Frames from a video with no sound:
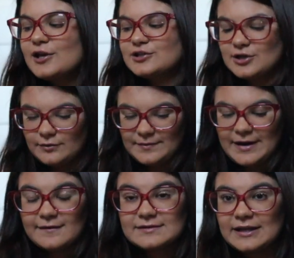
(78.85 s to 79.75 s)
So the
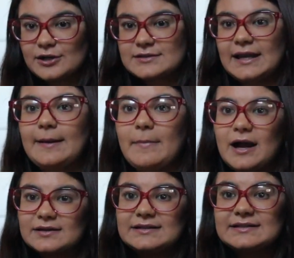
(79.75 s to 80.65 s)
pair of sneakers that I'm
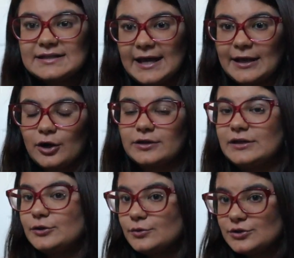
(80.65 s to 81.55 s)
unboxing today are
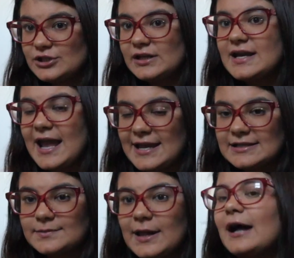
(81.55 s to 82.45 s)
the Gucci
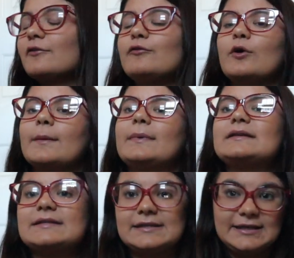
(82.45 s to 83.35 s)
Ace platform
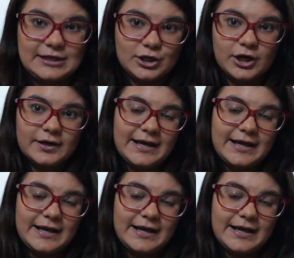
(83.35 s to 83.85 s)
sneaker.